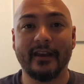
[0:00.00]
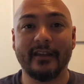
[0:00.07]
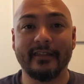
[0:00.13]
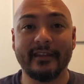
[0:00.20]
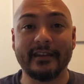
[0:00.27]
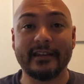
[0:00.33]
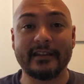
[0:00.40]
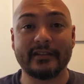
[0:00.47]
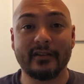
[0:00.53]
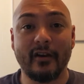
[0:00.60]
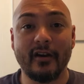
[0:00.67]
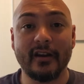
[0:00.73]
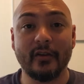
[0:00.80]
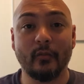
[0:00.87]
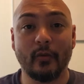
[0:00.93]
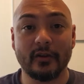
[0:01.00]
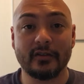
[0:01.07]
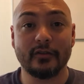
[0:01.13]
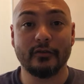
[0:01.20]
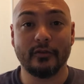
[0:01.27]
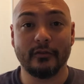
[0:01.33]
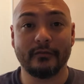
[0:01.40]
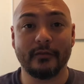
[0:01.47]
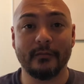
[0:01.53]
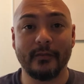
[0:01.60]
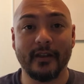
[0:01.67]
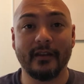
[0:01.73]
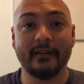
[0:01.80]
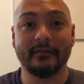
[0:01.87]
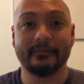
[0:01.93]
and then deciding what to do from
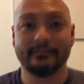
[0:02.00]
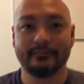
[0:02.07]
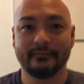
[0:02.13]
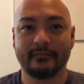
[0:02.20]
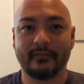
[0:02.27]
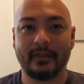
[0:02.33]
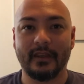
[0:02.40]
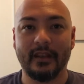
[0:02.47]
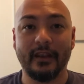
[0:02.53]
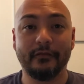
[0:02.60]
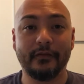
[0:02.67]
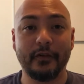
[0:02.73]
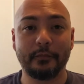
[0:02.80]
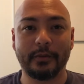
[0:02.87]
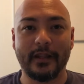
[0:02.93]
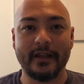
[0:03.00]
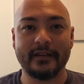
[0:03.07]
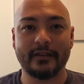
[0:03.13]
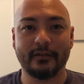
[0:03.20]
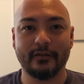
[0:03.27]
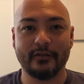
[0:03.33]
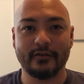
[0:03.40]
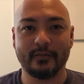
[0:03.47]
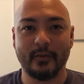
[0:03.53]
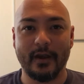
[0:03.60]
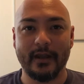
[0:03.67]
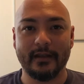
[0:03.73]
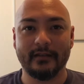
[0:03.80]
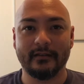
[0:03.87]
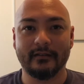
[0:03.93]
there. If you plan to lose
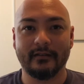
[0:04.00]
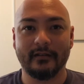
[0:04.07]
weight,